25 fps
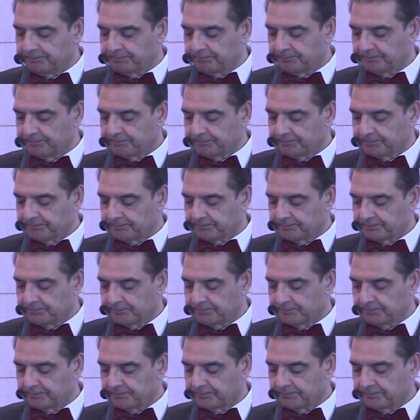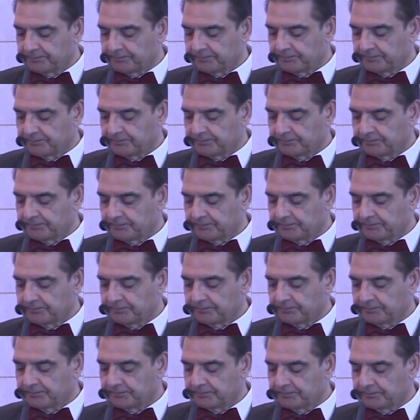
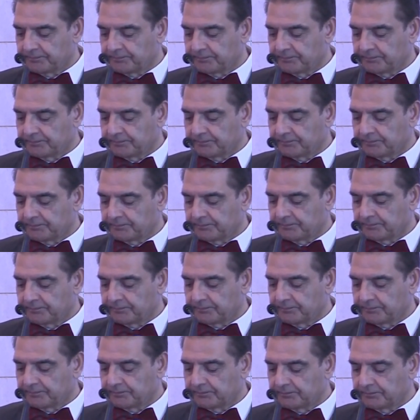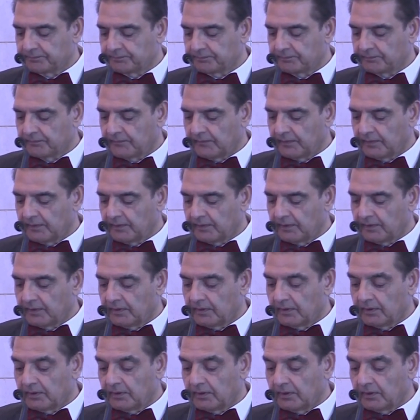Nobody speaks.